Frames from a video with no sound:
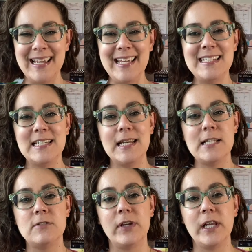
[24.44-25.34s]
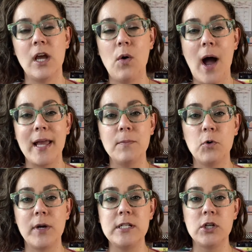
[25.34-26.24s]
In today's video, I am
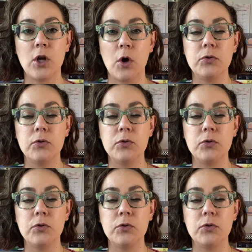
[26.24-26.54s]
going to go